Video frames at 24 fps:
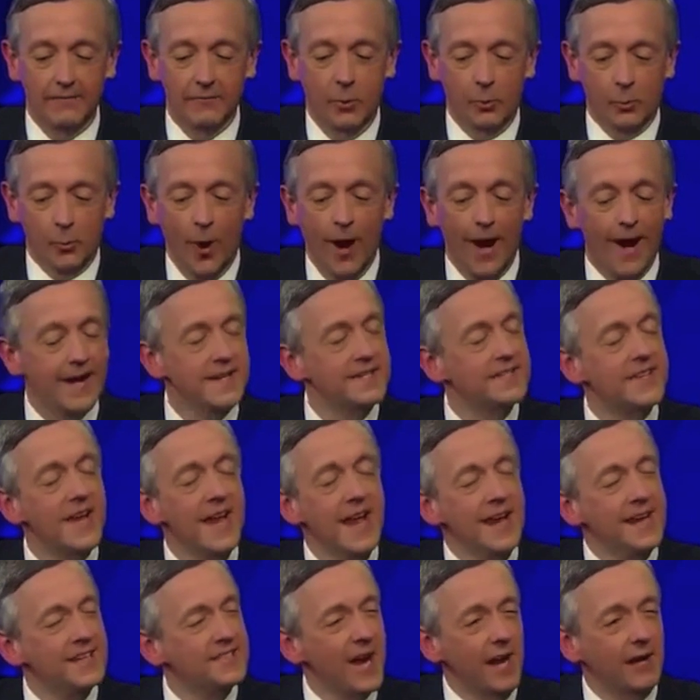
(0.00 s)
rights.
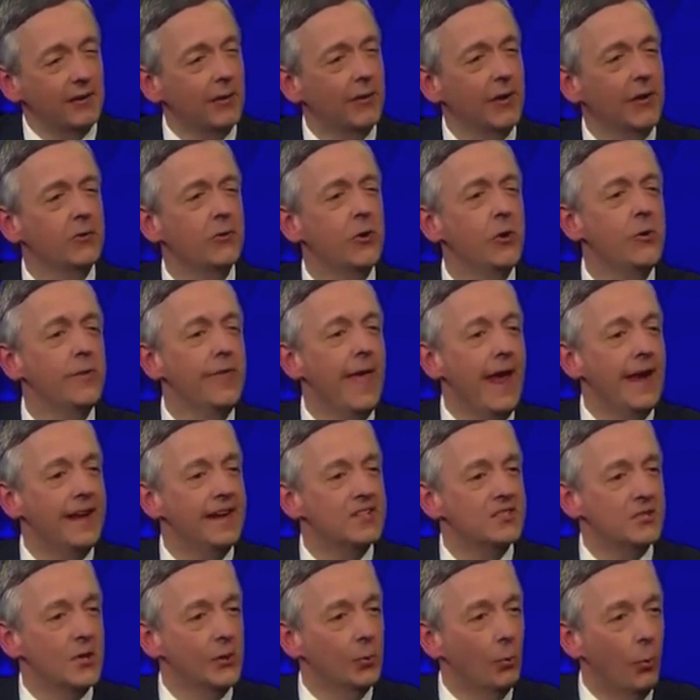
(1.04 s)
He's not only going to do that,
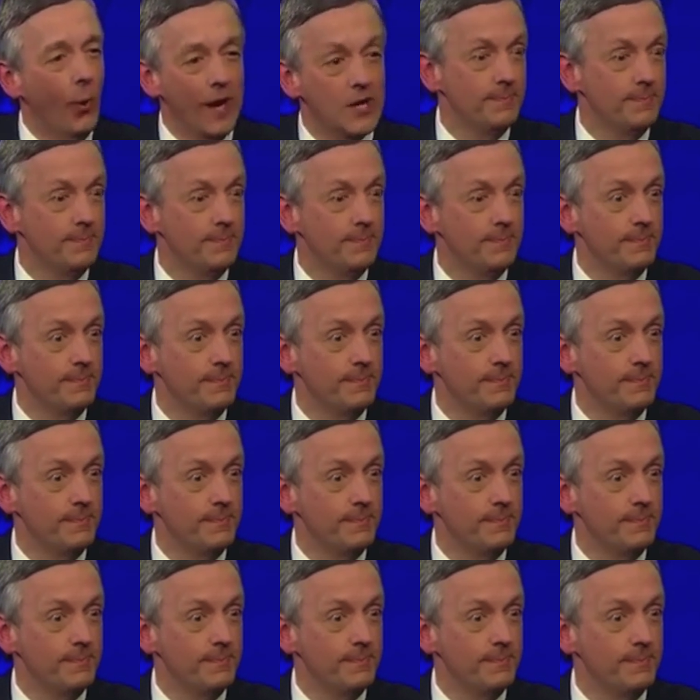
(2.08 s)
he's wage war
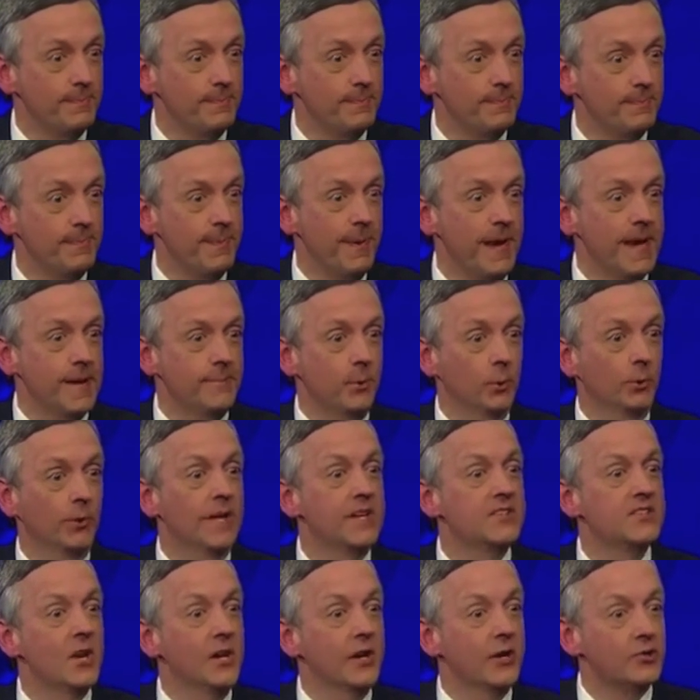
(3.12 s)
against God's people.
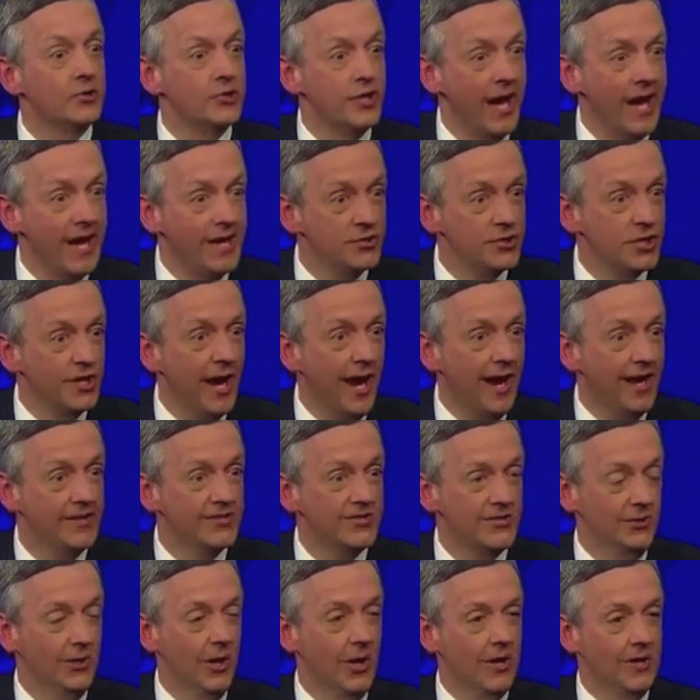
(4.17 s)
He's going to change
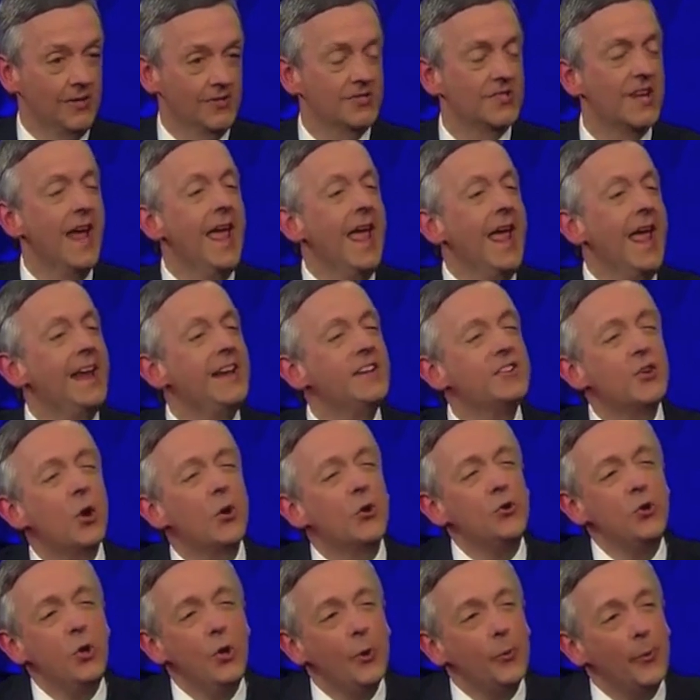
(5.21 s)
God's laws, and he's
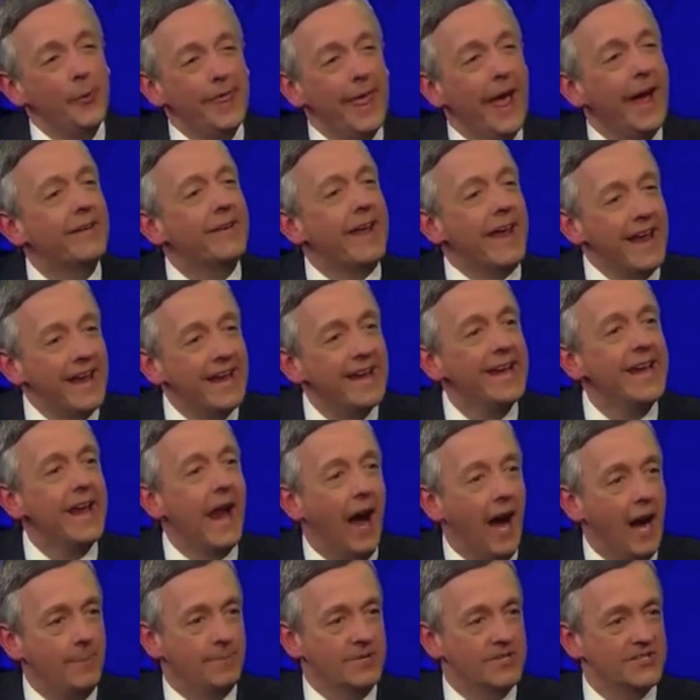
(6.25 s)
going to do it without any
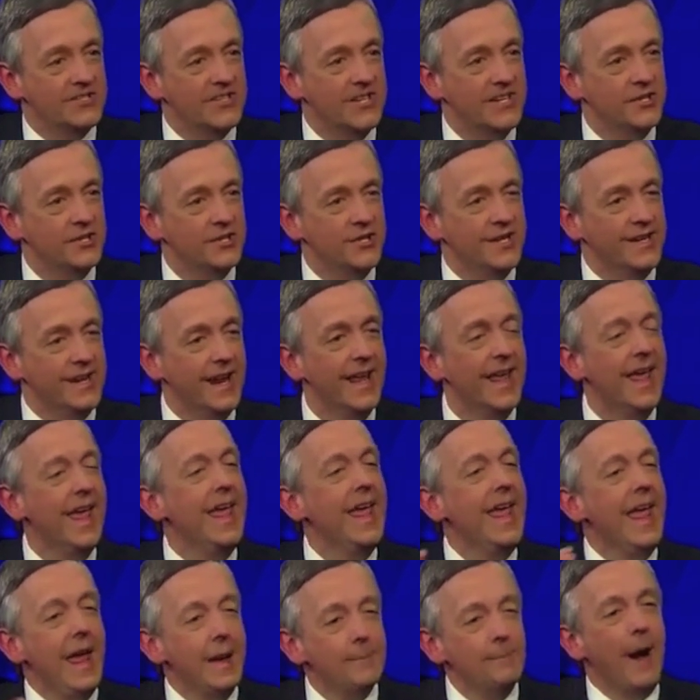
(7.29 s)
opposition.
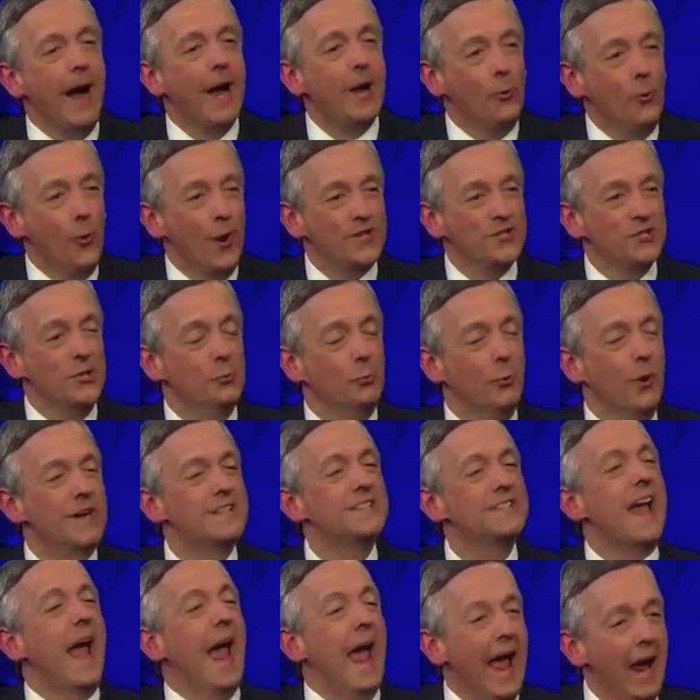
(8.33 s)
And my question
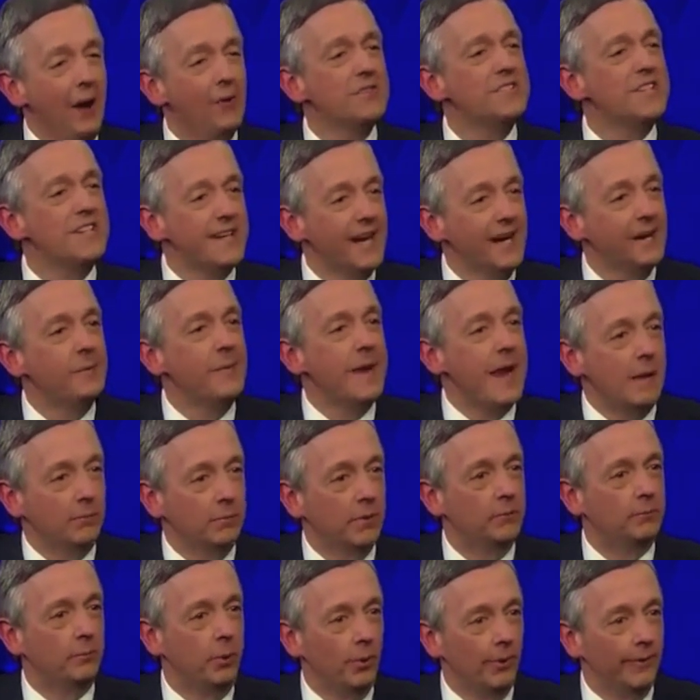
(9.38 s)
was, how is he going to be
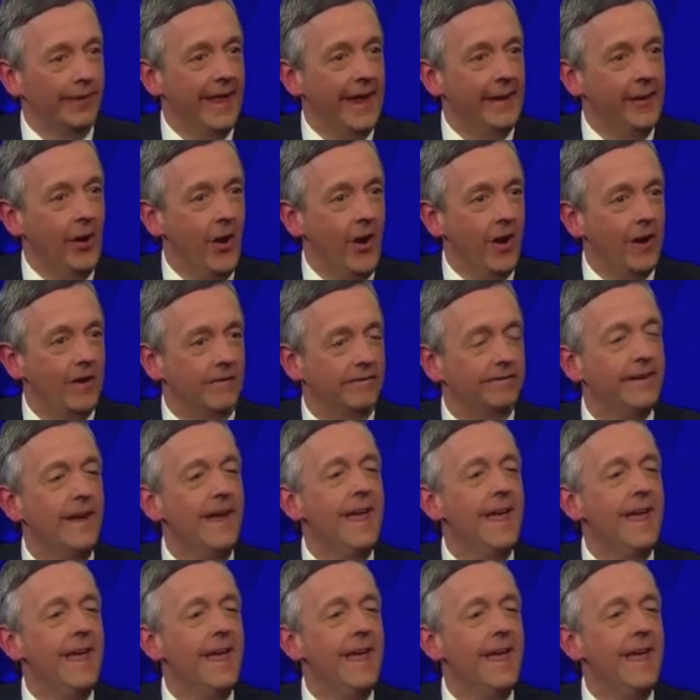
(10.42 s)
able to pull that off?